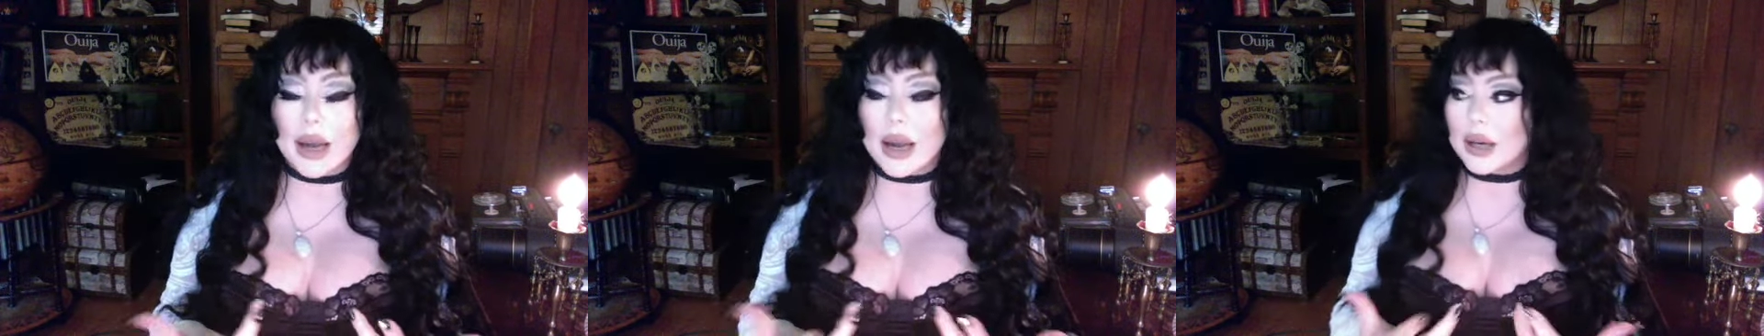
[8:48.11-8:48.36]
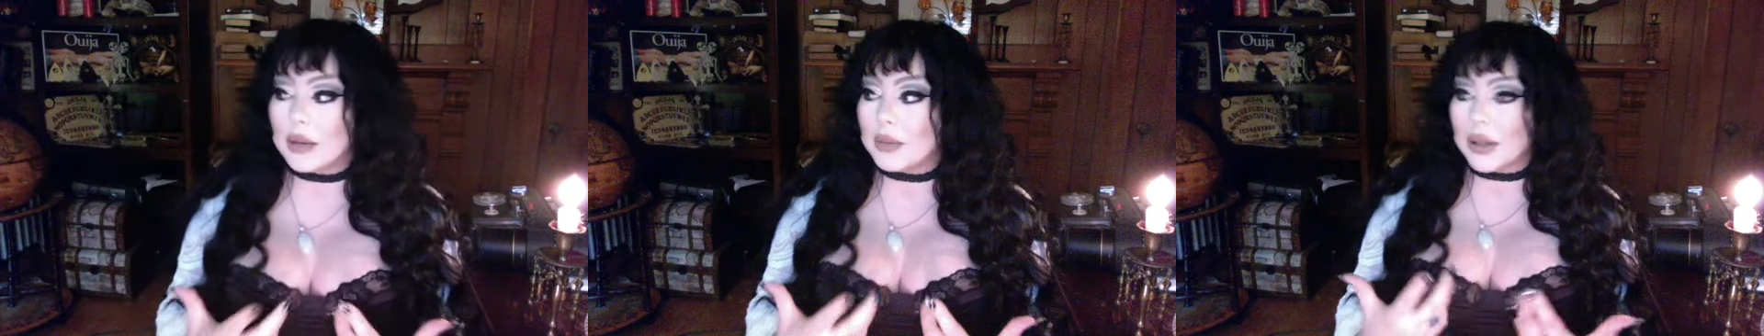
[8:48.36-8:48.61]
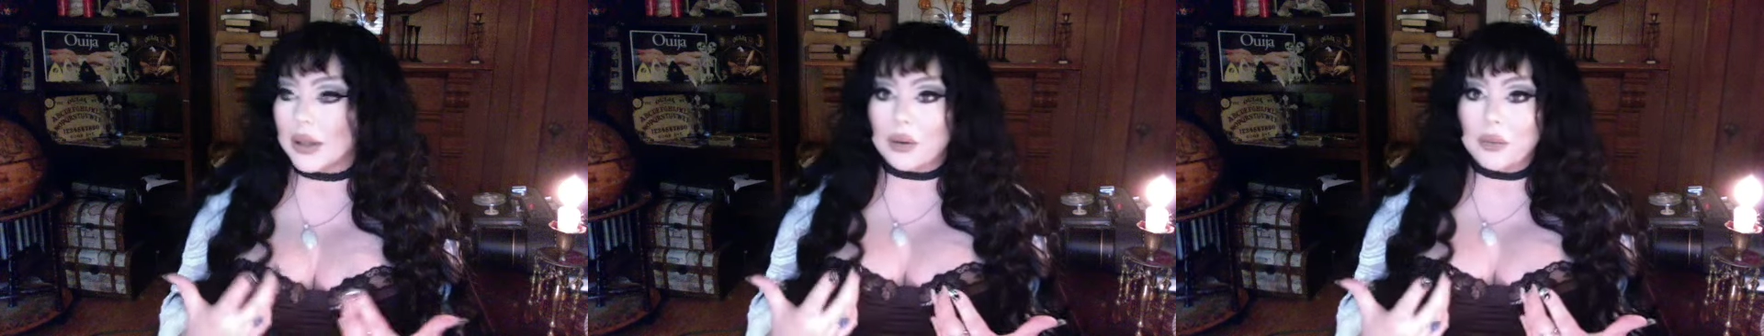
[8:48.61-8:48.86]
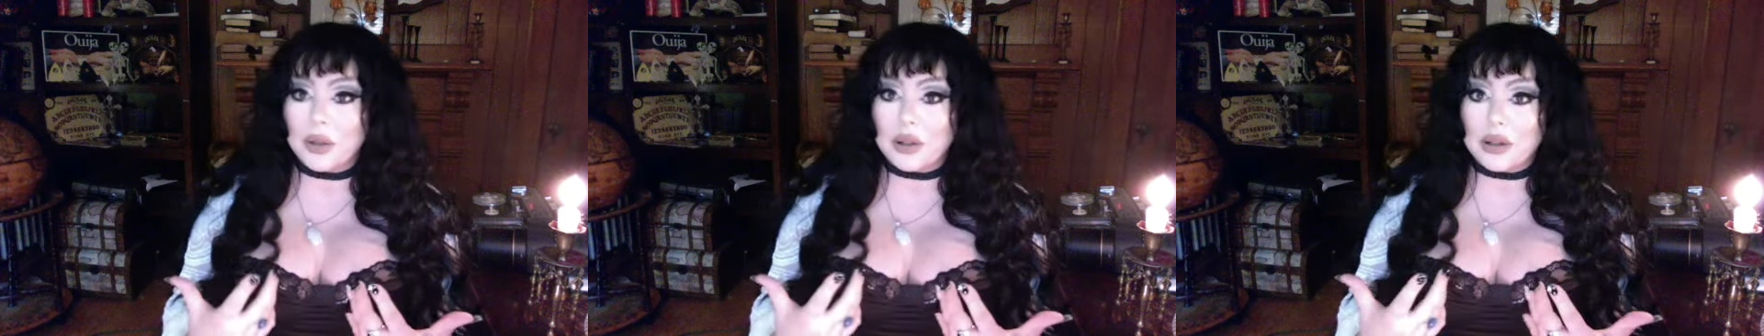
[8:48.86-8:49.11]
and I'm like,
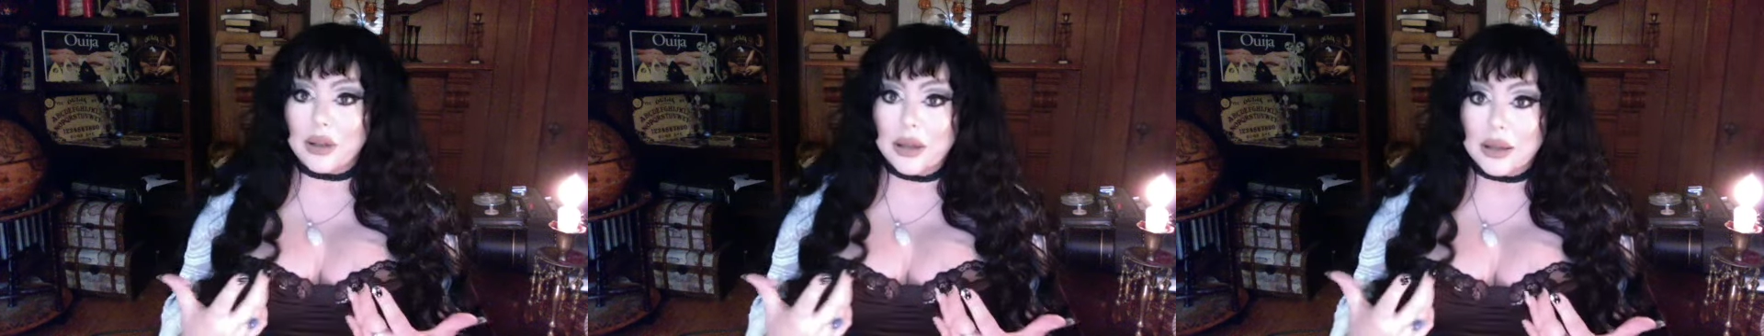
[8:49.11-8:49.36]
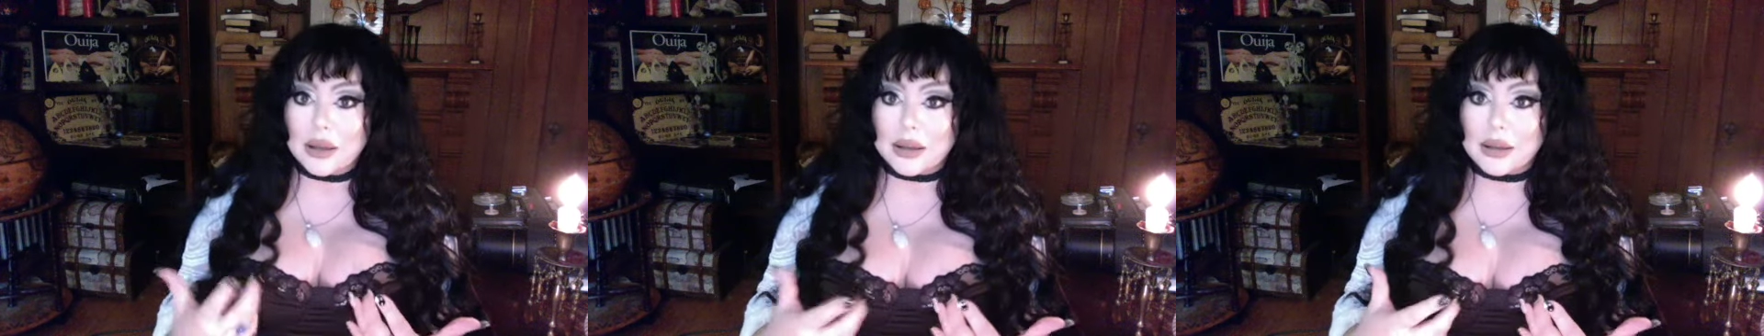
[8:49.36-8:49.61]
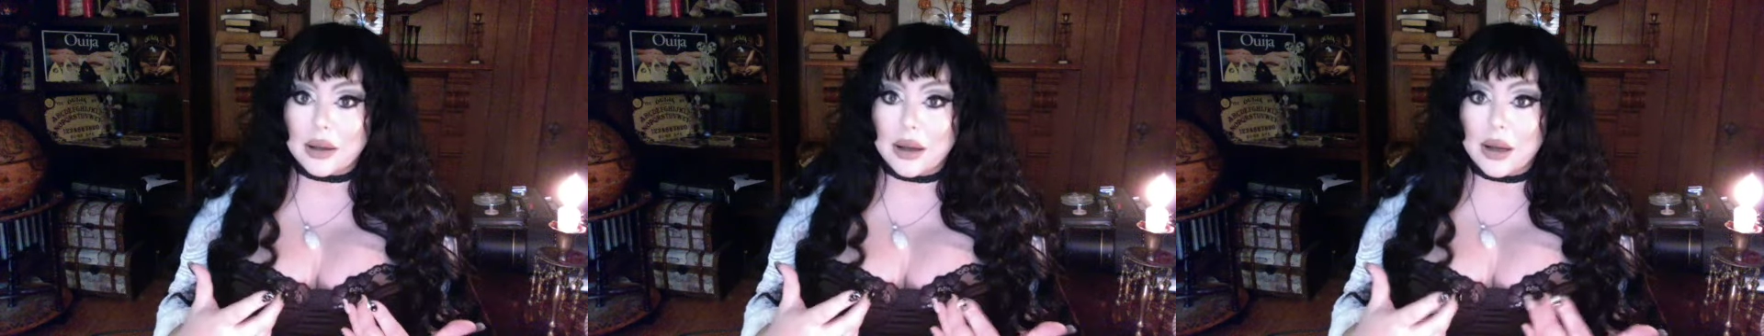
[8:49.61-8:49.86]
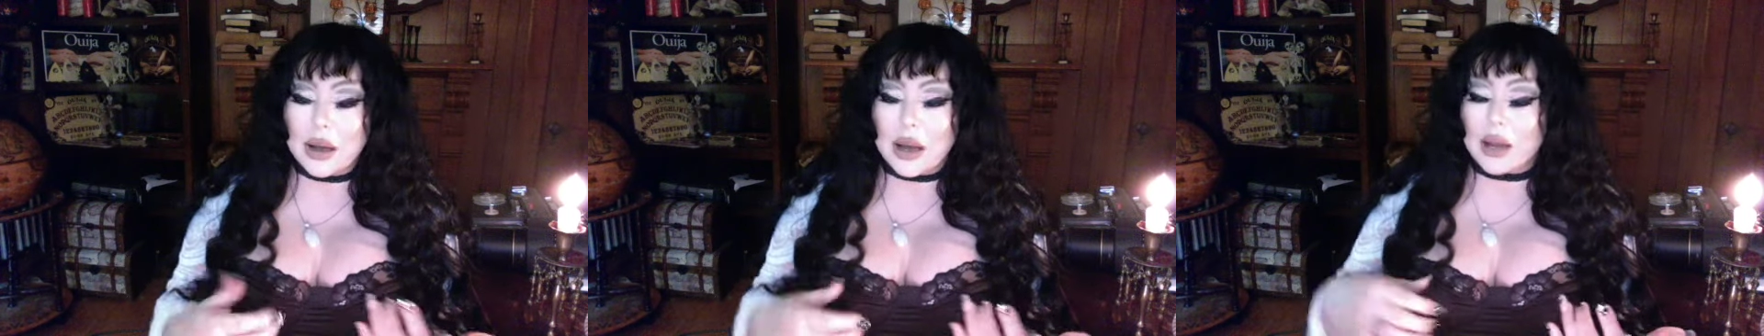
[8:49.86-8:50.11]
oh my goodness.
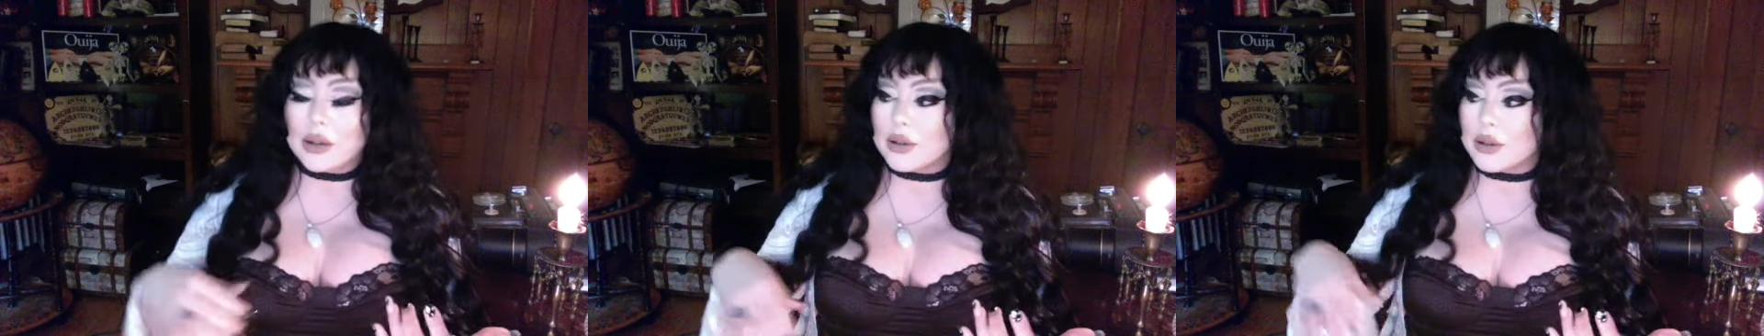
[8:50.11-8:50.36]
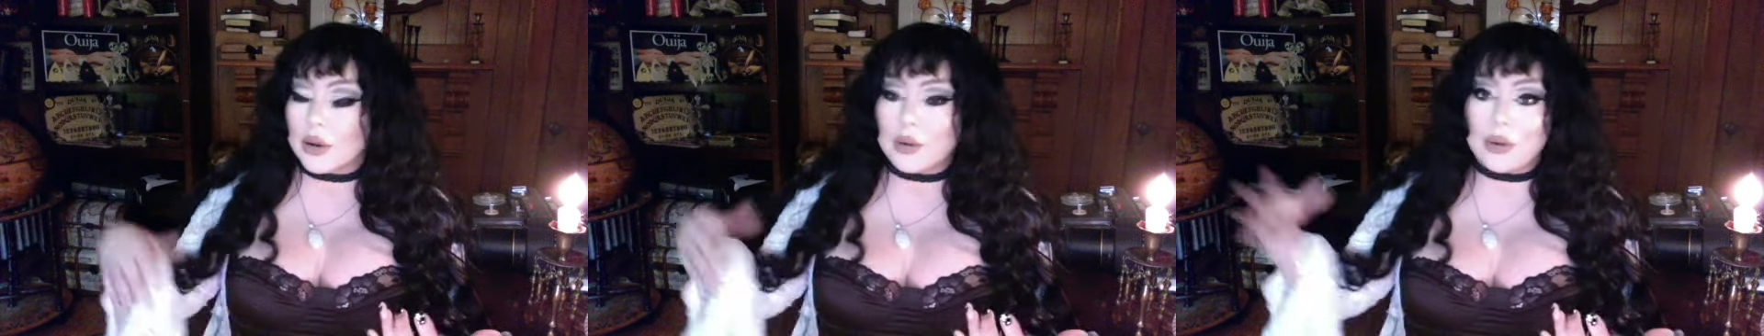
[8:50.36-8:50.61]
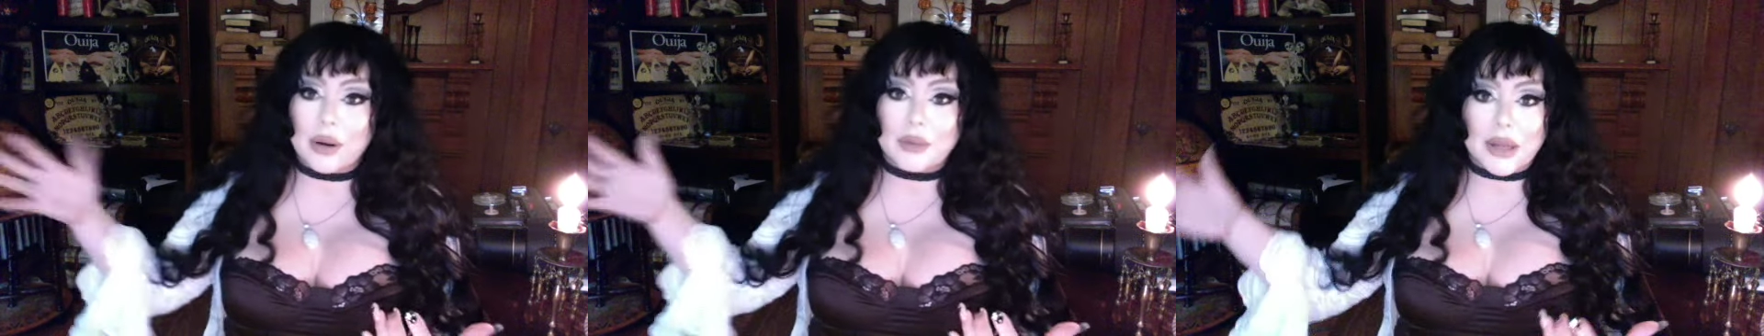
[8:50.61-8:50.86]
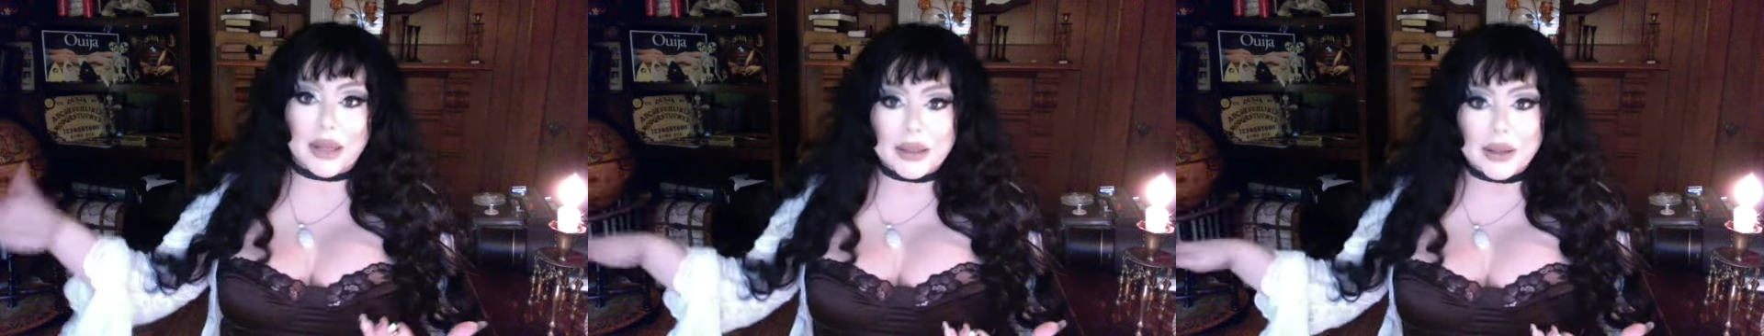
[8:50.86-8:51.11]
And so I'm
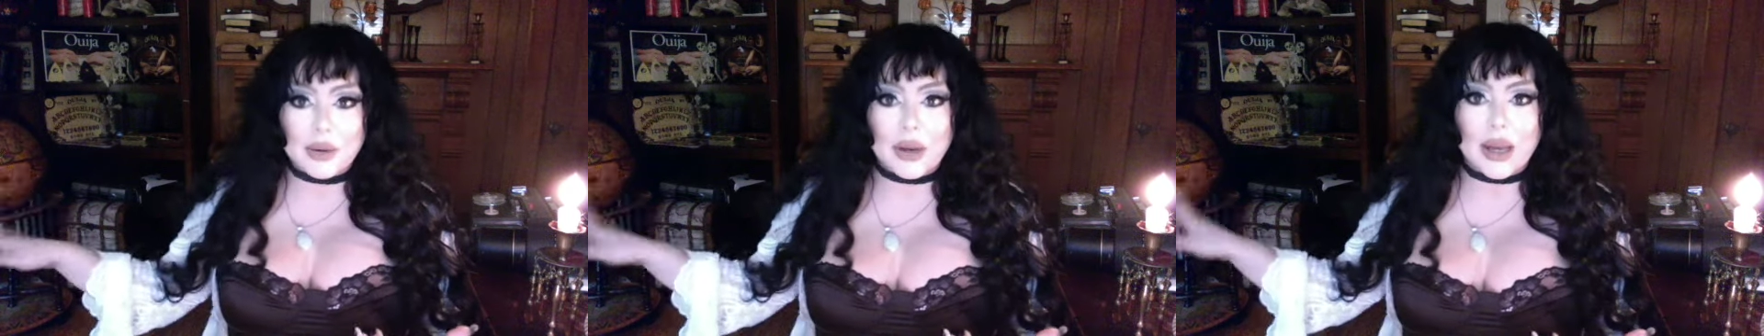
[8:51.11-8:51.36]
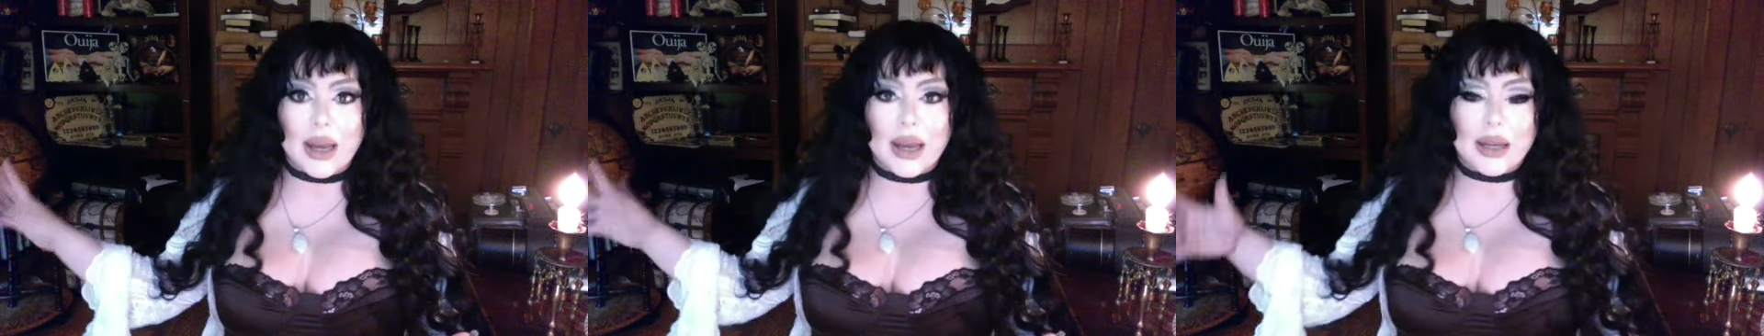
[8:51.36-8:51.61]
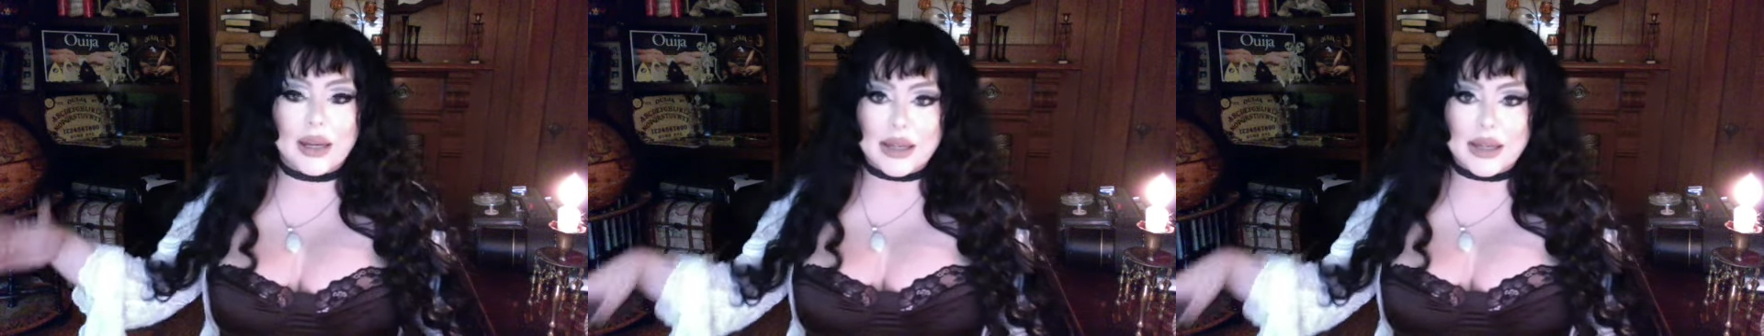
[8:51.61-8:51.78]
like, it's okay.